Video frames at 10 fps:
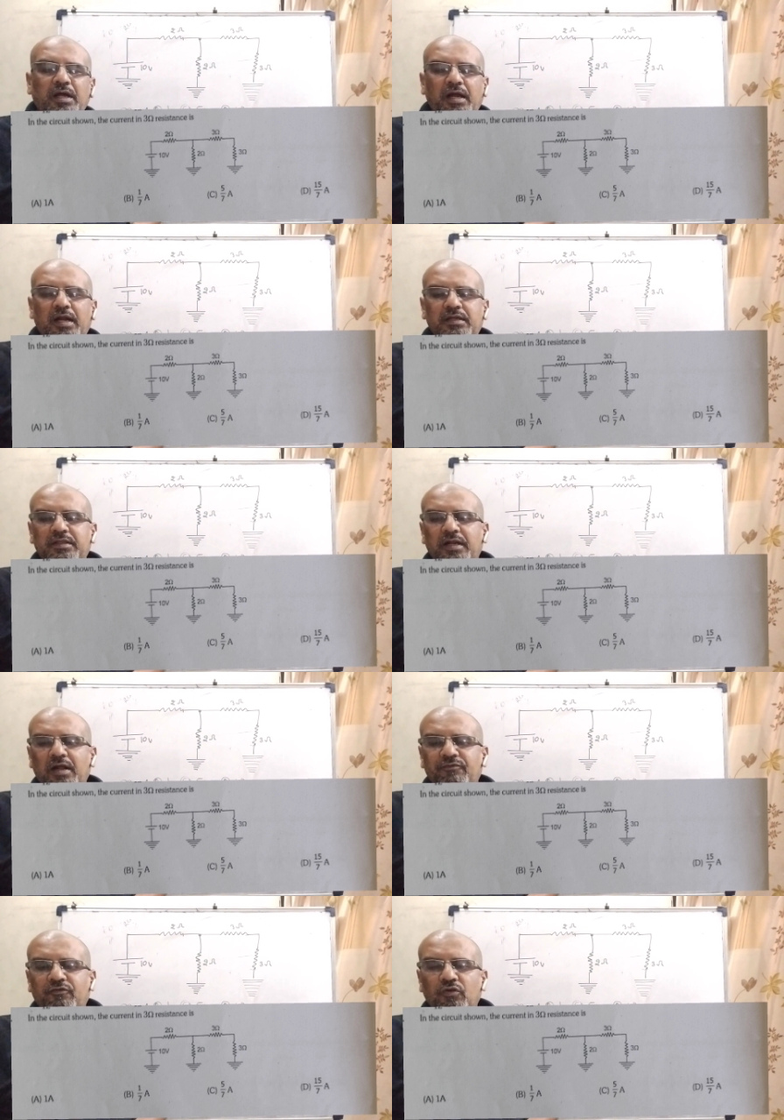and there
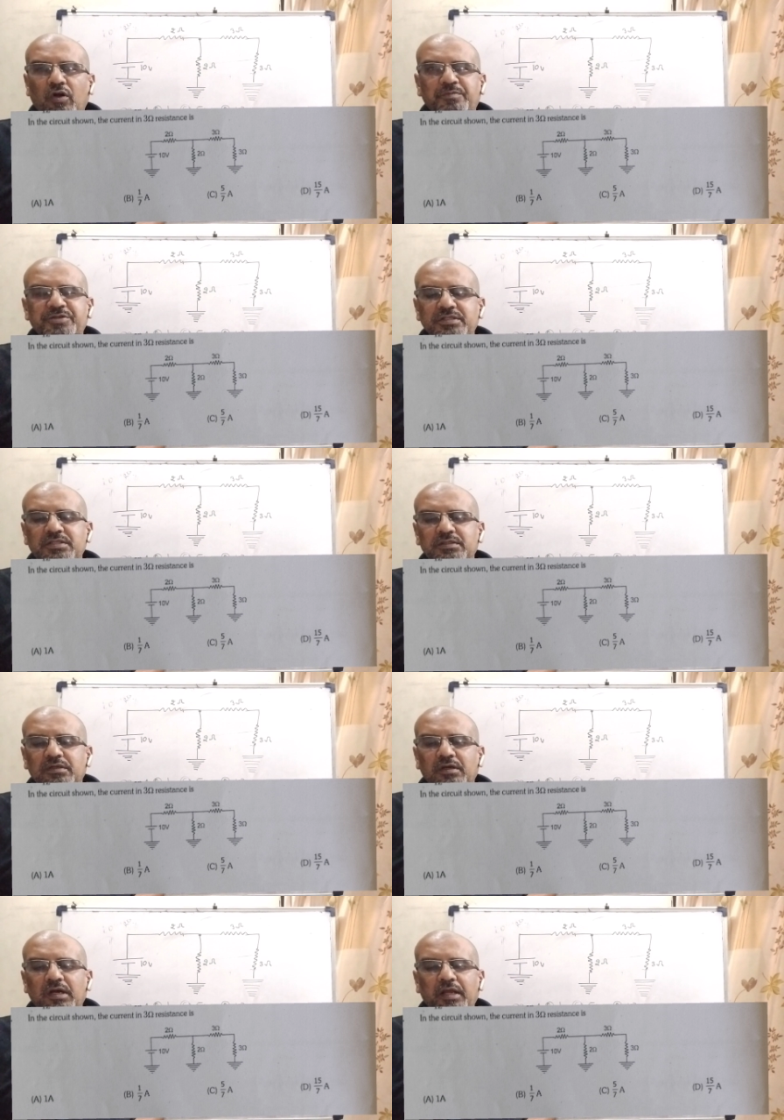are 4 options:
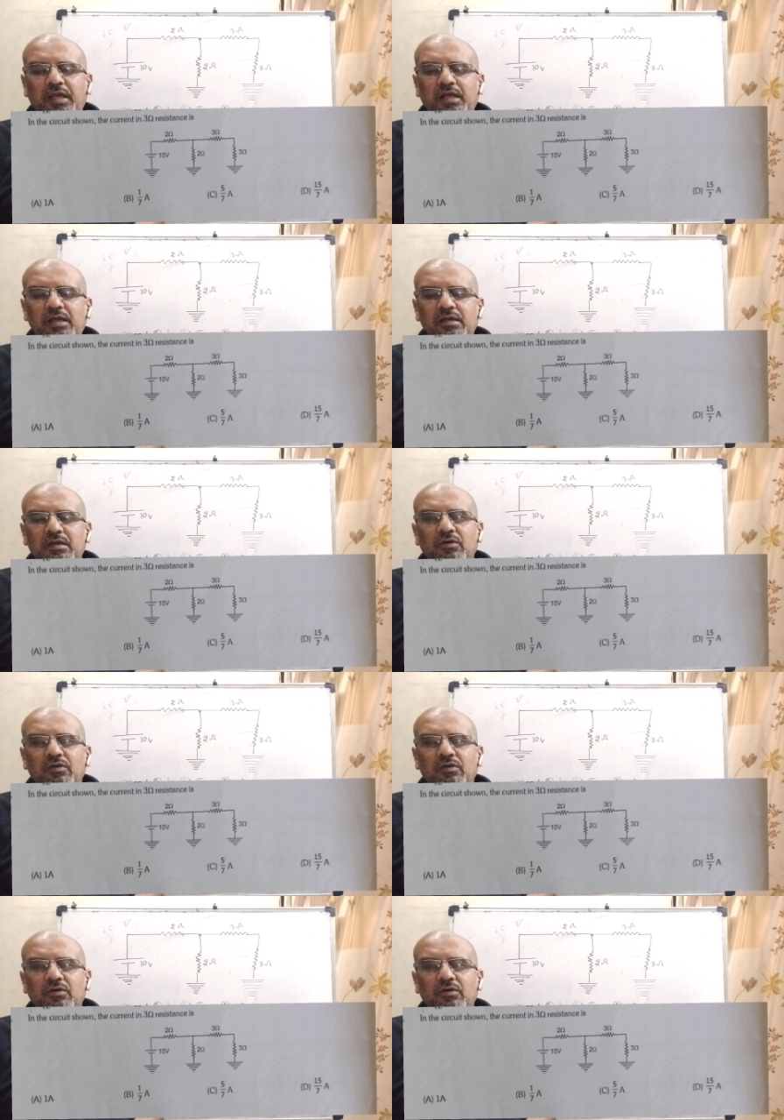A,